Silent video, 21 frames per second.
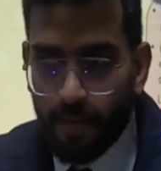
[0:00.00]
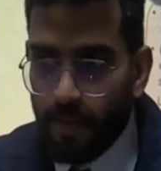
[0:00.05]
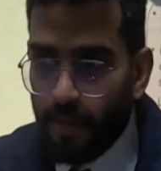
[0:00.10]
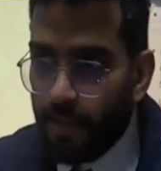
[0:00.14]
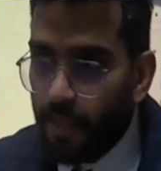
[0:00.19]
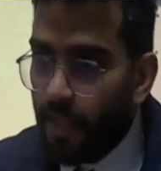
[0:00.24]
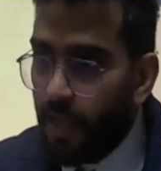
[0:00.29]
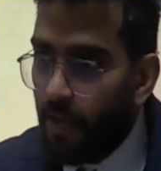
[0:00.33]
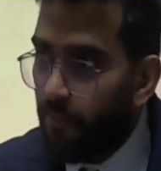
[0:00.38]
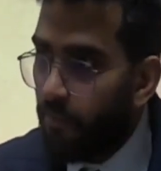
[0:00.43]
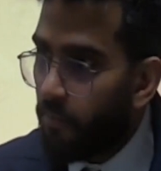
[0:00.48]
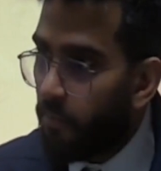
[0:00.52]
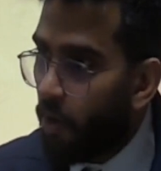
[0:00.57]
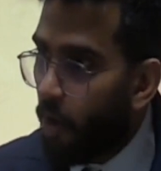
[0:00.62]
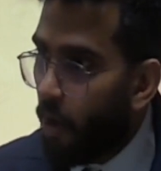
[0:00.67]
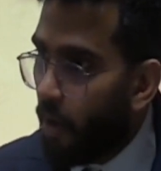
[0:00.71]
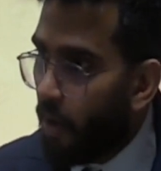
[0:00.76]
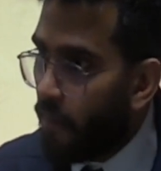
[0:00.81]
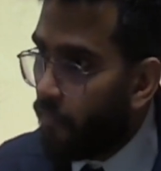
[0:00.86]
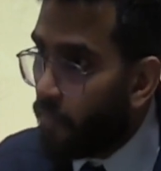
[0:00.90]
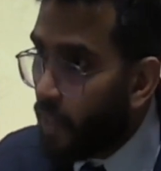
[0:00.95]

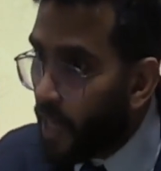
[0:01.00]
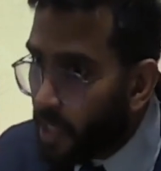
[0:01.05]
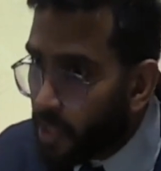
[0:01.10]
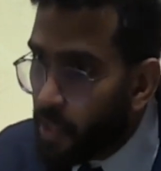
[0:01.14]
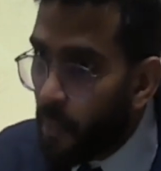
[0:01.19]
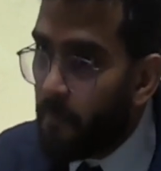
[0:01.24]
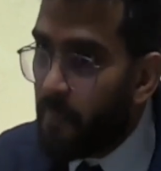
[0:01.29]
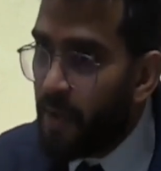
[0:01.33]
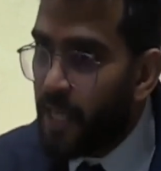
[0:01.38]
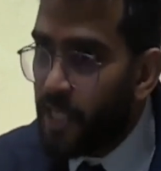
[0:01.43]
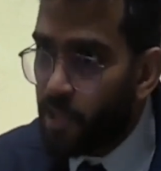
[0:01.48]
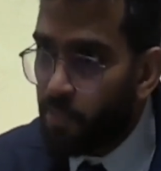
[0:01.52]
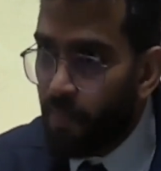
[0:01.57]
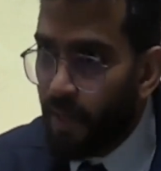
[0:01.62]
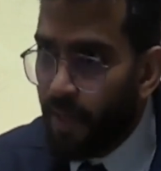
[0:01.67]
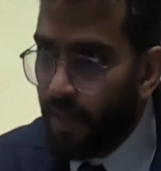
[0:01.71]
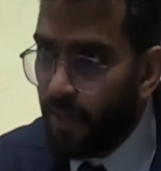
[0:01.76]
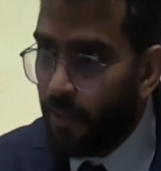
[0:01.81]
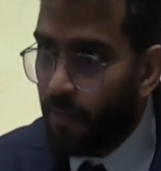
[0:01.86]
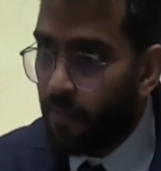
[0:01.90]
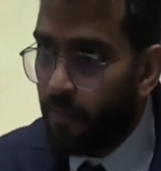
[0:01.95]
If there is a
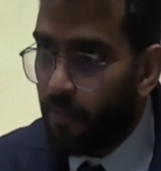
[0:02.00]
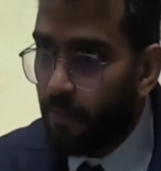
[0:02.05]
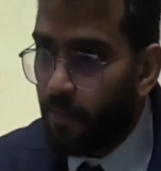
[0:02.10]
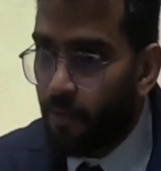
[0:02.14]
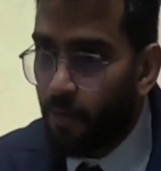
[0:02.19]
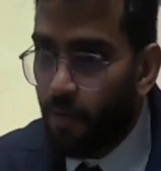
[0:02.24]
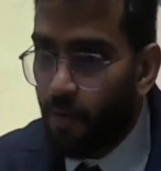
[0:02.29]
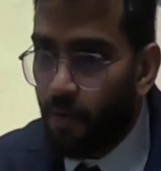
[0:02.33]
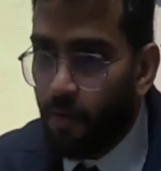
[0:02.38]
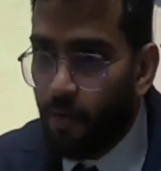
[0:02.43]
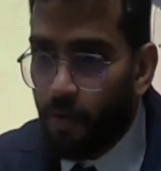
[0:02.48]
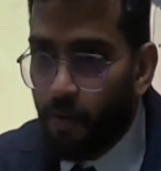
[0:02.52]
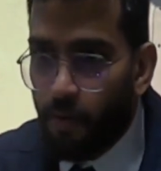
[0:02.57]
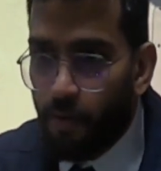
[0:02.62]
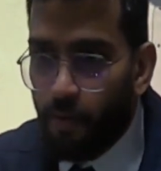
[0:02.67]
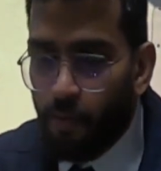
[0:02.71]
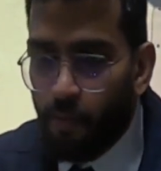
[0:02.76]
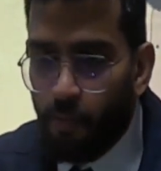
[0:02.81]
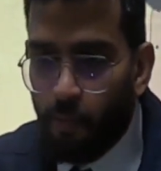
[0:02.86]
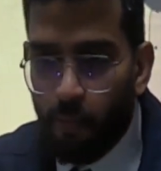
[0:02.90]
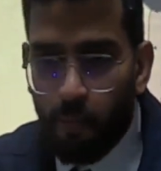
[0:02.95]
basement,
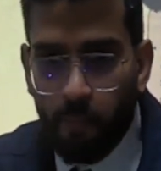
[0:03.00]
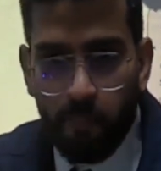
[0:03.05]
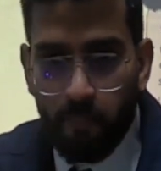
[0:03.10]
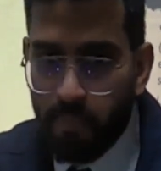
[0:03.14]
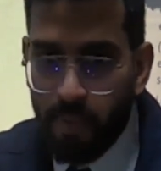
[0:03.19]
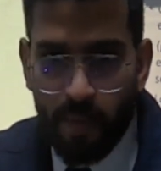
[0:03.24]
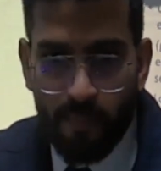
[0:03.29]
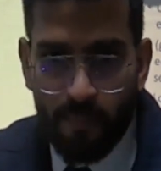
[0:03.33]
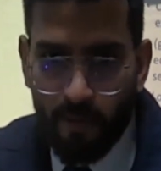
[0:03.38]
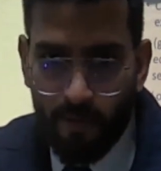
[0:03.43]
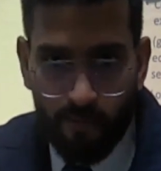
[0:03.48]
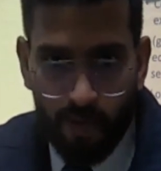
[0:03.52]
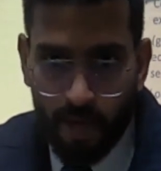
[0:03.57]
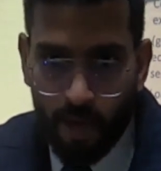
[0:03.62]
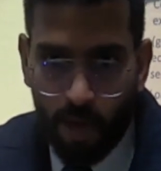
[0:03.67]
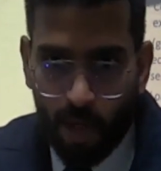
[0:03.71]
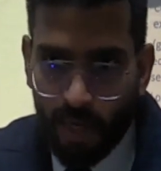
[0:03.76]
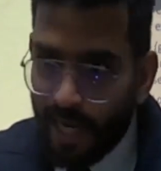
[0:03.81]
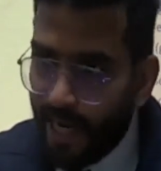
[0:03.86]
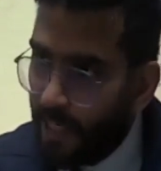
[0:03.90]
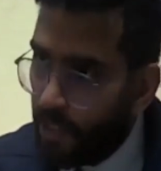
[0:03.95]
people will
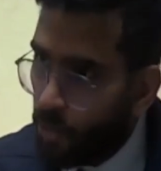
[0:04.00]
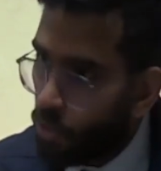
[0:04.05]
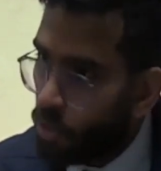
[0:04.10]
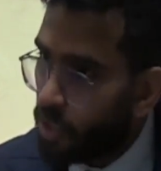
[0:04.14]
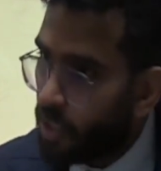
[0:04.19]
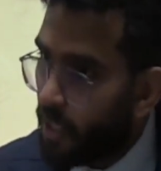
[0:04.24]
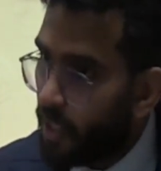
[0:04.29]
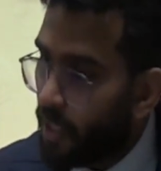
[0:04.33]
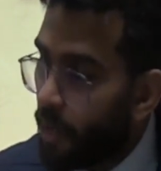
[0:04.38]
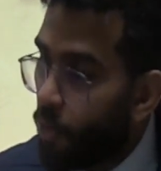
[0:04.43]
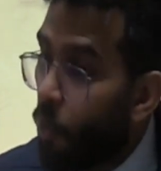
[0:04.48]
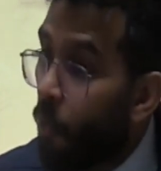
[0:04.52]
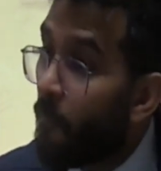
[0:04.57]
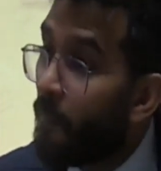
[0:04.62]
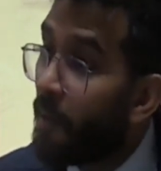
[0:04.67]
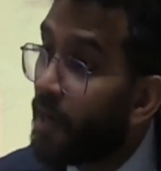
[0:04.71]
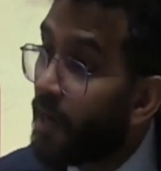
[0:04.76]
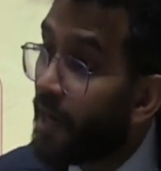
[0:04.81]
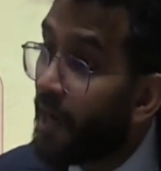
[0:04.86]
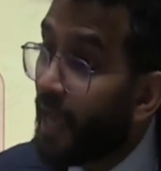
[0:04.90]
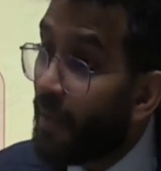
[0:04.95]
not like to stay there,
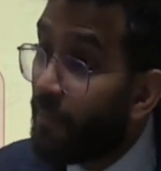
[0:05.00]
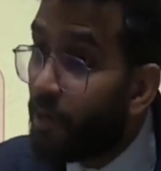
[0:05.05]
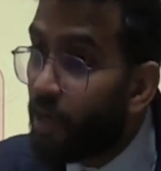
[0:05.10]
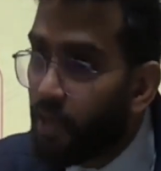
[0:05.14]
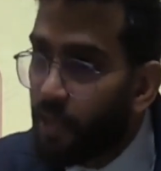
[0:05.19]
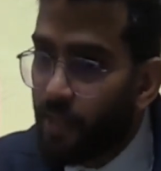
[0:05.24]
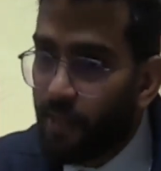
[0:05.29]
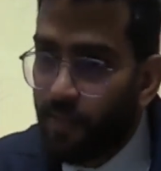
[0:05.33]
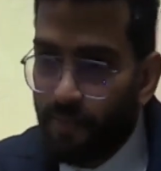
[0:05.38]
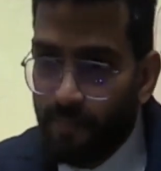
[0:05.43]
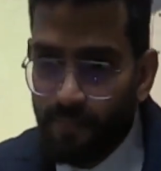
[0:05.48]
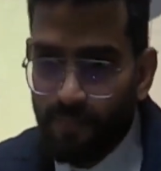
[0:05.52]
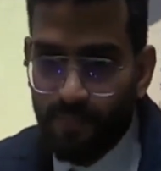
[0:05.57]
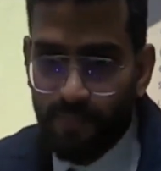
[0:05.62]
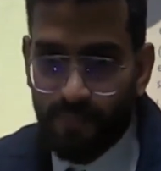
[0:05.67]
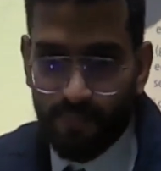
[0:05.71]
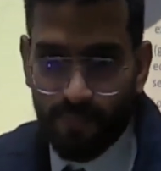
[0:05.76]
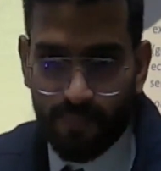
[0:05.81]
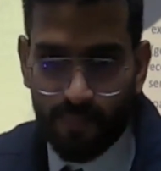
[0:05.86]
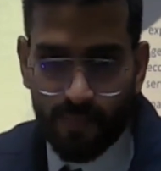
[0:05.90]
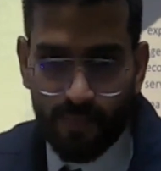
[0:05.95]
open a library.
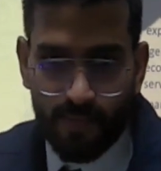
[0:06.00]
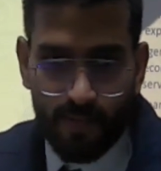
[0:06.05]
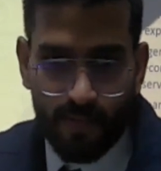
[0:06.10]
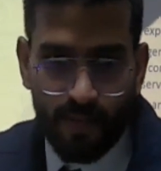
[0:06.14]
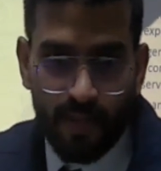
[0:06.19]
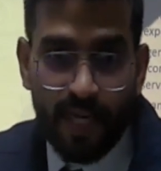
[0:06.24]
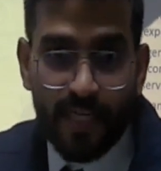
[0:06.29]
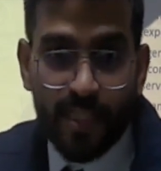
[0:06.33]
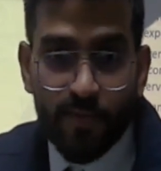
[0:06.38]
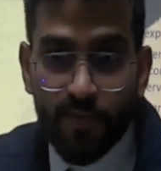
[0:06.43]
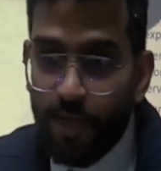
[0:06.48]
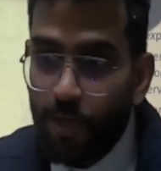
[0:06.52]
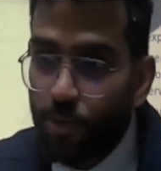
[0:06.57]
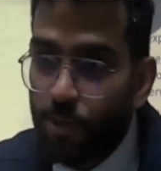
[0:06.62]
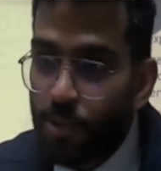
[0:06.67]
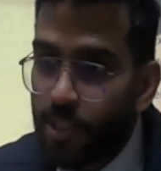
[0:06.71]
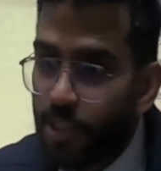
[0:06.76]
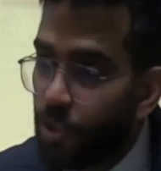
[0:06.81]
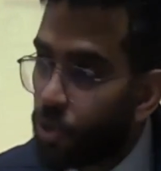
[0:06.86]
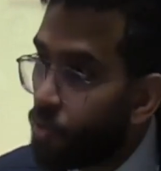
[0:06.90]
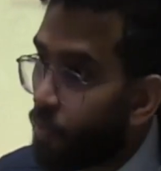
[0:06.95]
That's why you
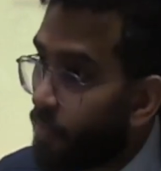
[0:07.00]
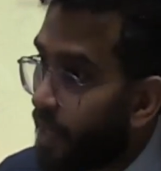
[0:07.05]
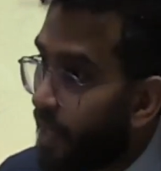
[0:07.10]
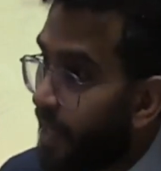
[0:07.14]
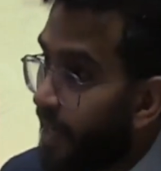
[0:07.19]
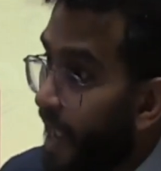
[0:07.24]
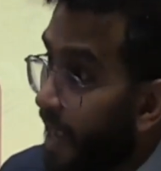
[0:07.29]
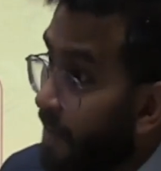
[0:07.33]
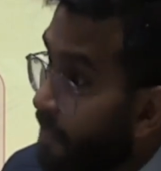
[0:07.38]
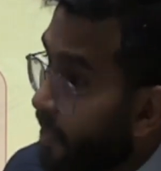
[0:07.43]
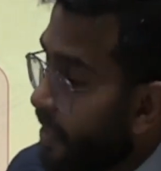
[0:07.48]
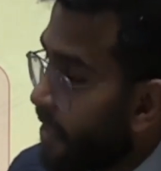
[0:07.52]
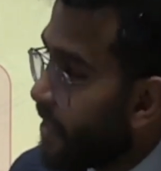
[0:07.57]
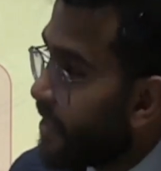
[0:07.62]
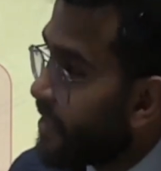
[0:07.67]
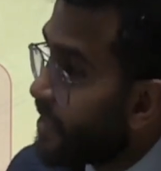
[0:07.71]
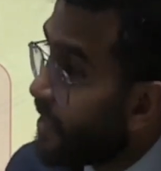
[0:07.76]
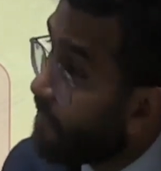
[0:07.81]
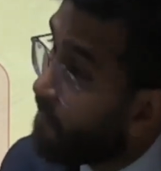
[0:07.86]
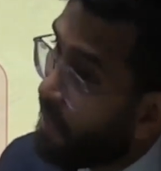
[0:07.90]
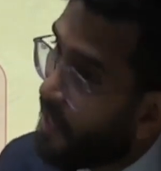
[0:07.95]
see so many libraries
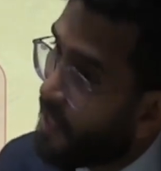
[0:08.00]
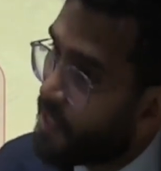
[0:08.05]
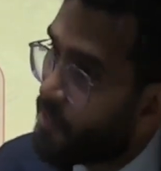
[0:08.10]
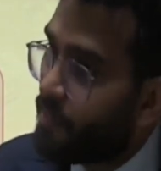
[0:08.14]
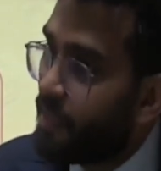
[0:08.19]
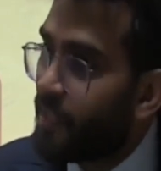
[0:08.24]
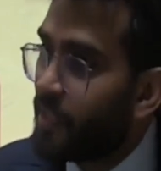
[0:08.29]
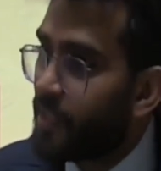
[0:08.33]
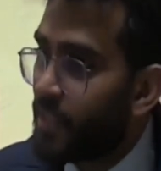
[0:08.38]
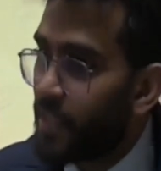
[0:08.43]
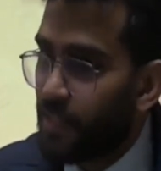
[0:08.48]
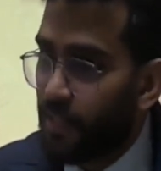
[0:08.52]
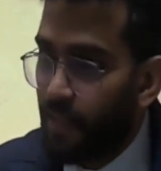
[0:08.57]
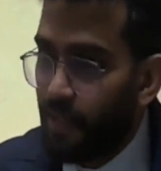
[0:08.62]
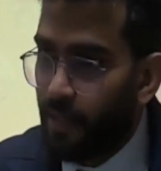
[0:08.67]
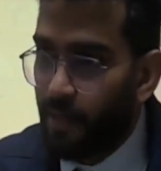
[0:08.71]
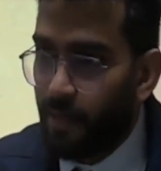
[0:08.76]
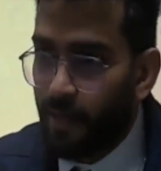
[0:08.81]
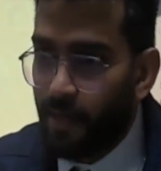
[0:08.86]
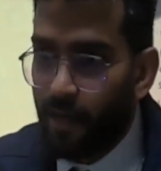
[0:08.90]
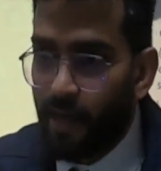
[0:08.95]
in basements
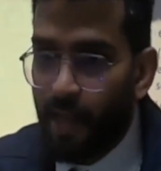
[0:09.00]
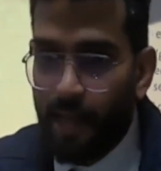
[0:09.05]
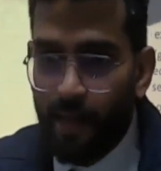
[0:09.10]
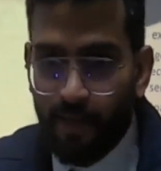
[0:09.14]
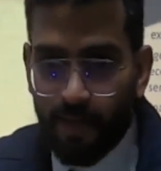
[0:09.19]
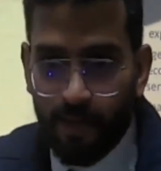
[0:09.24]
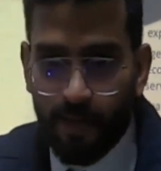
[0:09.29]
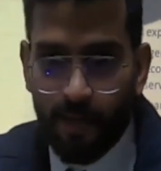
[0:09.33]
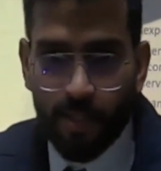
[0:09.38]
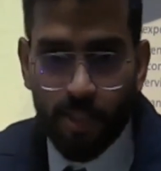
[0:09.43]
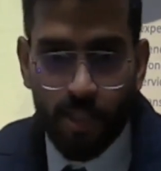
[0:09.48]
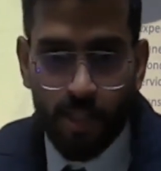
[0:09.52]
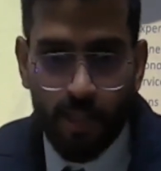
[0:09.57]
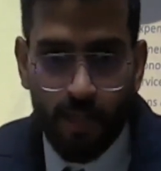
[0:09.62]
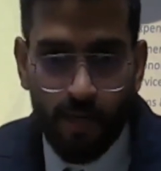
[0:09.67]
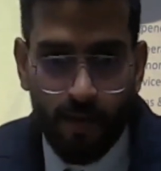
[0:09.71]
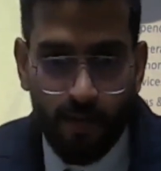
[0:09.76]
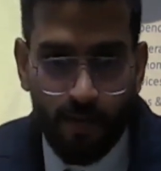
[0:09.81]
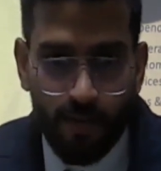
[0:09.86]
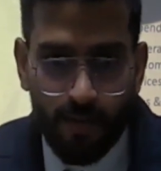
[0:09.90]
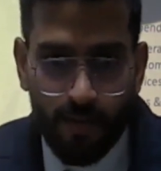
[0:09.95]
in Rajendra
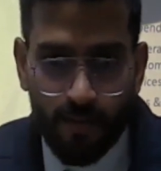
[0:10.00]
Nagar.